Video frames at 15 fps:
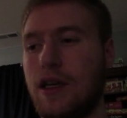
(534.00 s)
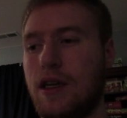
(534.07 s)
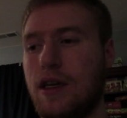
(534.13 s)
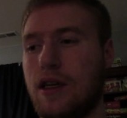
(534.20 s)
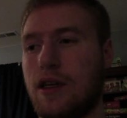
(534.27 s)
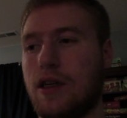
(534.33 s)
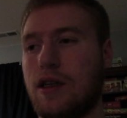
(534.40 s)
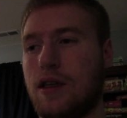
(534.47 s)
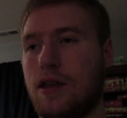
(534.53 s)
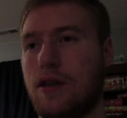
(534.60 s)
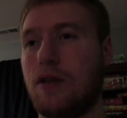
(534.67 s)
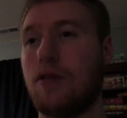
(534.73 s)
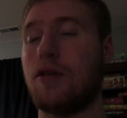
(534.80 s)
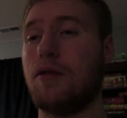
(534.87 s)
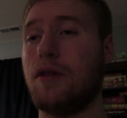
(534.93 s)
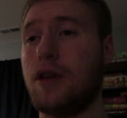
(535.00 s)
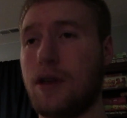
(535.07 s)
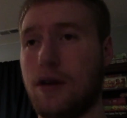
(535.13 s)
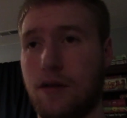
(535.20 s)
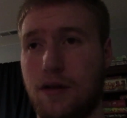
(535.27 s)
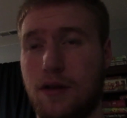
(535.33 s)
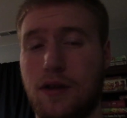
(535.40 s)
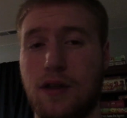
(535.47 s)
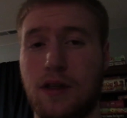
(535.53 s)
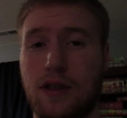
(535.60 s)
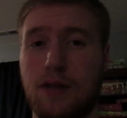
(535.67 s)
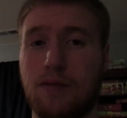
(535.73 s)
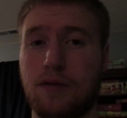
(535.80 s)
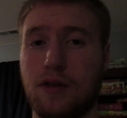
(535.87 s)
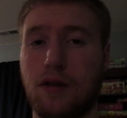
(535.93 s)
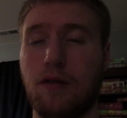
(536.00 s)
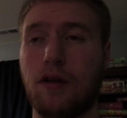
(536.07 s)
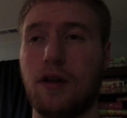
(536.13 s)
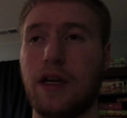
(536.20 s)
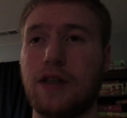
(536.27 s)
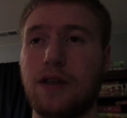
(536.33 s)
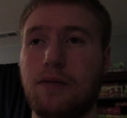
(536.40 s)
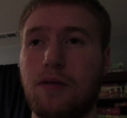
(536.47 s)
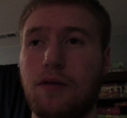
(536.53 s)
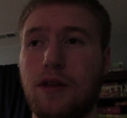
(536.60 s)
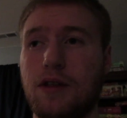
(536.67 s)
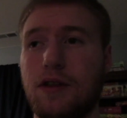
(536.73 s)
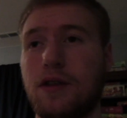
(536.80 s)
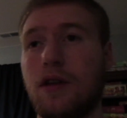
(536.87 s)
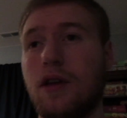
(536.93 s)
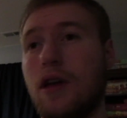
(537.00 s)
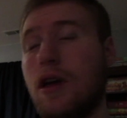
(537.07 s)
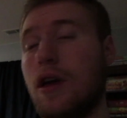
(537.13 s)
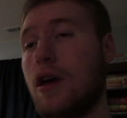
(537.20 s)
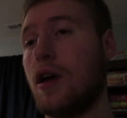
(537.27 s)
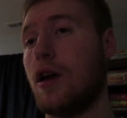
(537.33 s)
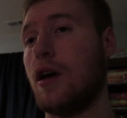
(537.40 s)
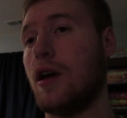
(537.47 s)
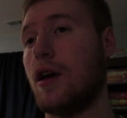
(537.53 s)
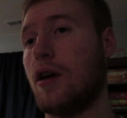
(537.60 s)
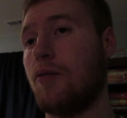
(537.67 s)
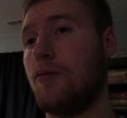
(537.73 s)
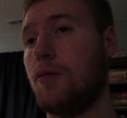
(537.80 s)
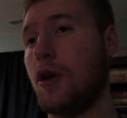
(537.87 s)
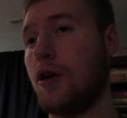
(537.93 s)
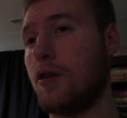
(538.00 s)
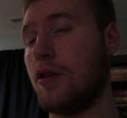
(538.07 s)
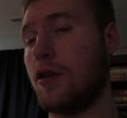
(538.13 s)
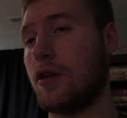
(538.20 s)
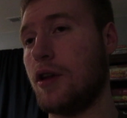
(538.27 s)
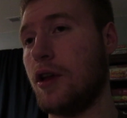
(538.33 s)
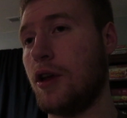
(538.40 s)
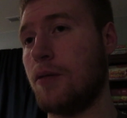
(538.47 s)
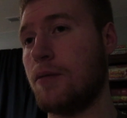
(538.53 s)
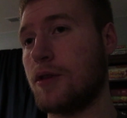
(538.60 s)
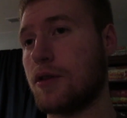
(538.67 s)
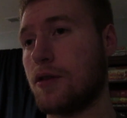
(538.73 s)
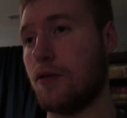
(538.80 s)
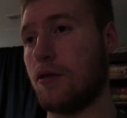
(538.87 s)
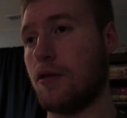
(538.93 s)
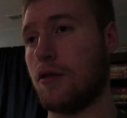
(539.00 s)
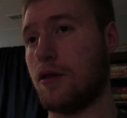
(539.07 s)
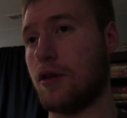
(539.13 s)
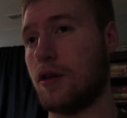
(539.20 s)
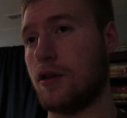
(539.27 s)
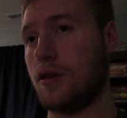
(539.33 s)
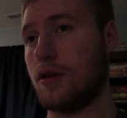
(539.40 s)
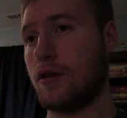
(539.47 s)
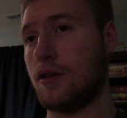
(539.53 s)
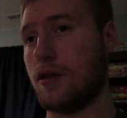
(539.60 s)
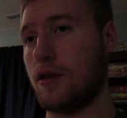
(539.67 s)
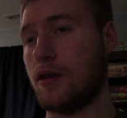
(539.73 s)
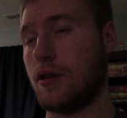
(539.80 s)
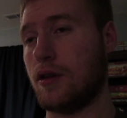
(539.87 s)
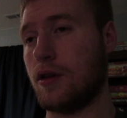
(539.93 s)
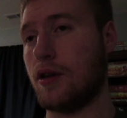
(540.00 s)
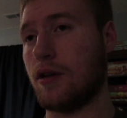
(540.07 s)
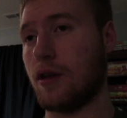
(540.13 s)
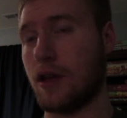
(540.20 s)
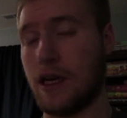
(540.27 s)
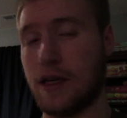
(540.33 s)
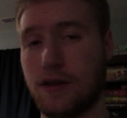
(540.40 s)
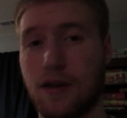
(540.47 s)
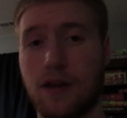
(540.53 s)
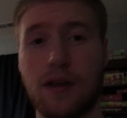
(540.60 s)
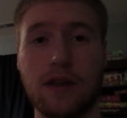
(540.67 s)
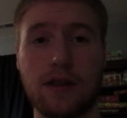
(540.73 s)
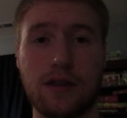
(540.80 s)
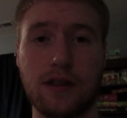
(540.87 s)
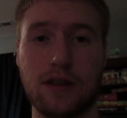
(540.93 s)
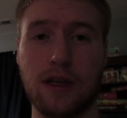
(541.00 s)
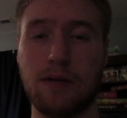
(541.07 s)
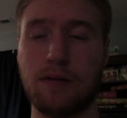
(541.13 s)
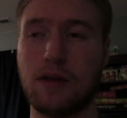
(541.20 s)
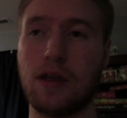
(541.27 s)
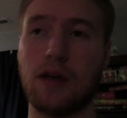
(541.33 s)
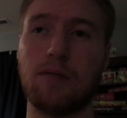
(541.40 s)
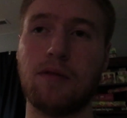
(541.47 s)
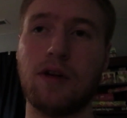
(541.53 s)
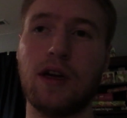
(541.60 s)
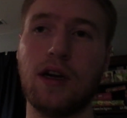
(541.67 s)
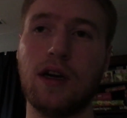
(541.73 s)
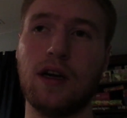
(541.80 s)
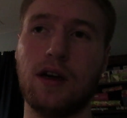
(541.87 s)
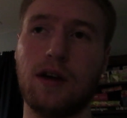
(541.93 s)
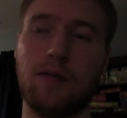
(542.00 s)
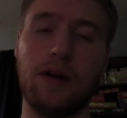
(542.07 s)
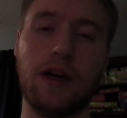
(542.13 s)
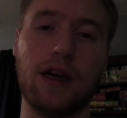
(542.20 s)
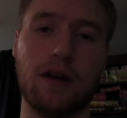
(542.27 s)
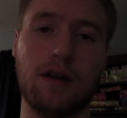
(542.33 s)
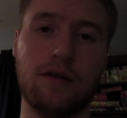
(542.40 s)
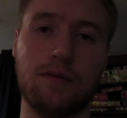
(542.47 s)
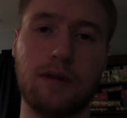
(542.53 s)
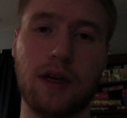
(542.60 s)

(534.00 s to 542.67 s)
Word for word: uh, no, three years since someone scored a thousand points. Both teams scored their thousandth against the same team. We had a home